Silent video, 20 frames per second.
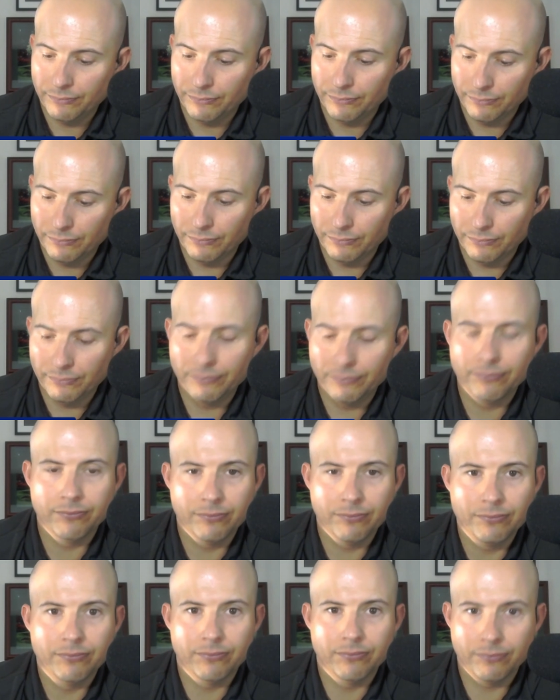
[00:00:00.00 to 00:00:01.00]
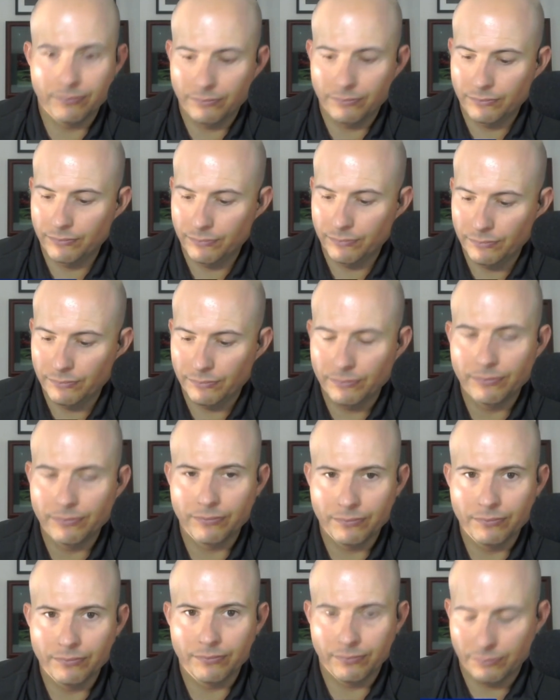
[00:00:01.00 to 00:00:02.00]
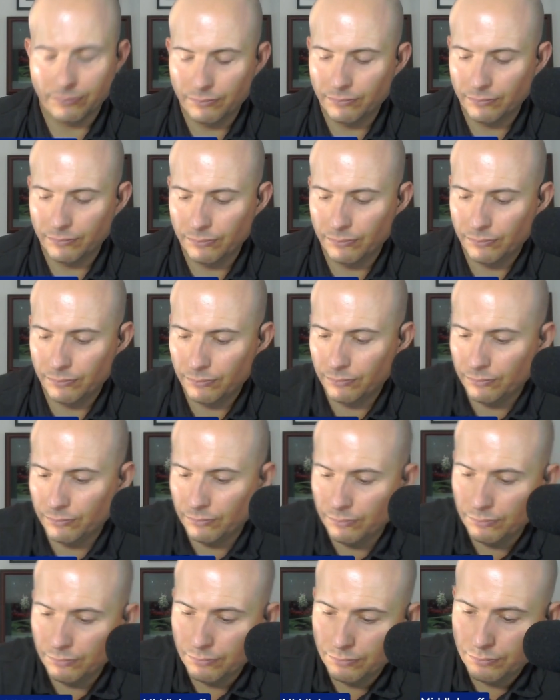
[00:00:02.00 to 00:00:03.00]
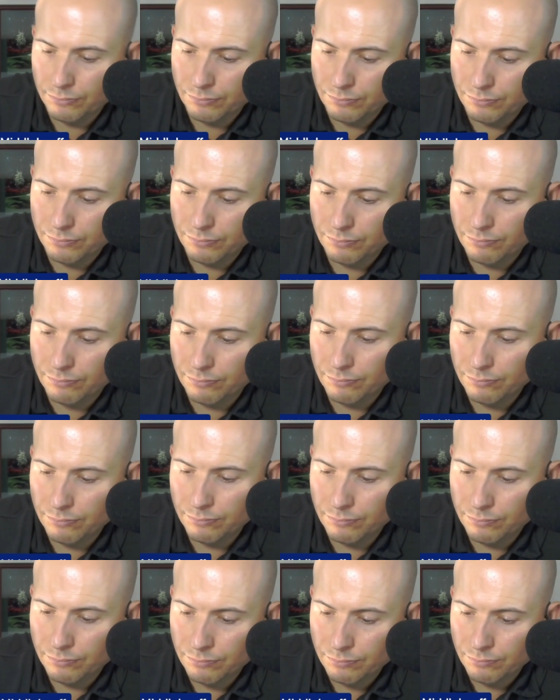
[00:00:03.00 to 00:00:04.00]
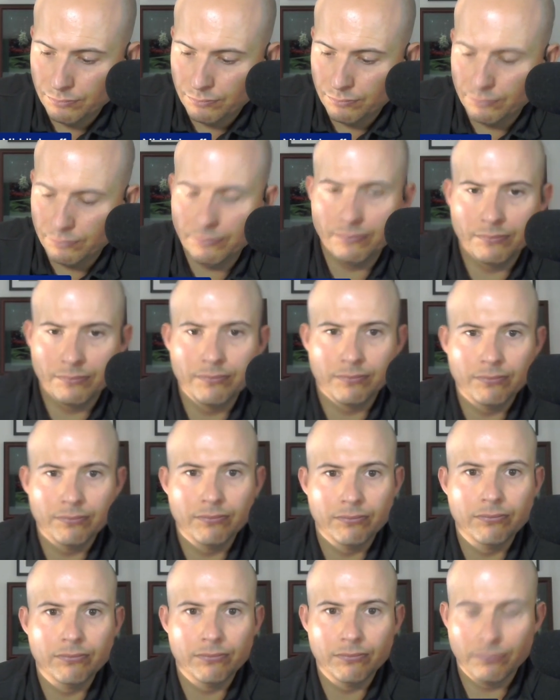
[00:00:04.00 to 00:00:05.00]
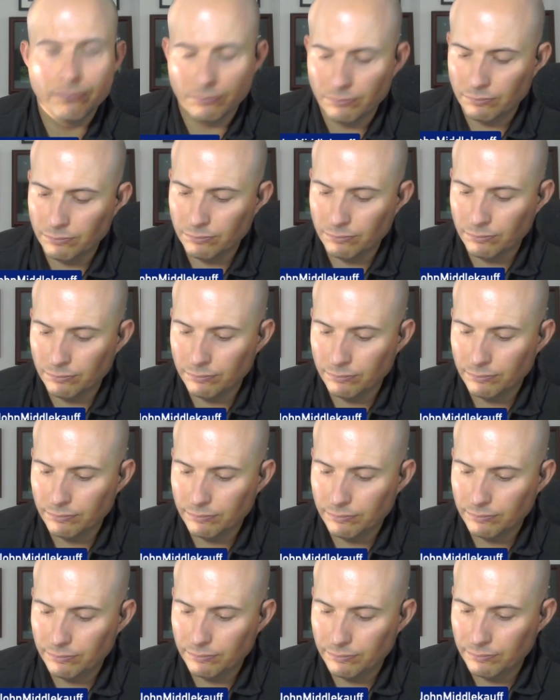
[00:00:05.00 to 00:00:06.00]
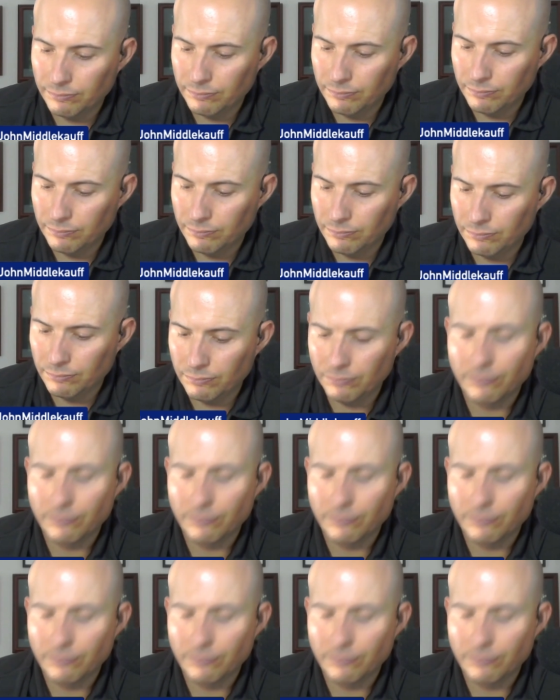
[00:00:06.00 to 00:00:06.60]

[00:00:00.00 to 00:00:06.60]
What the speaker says: This person isn't speaking.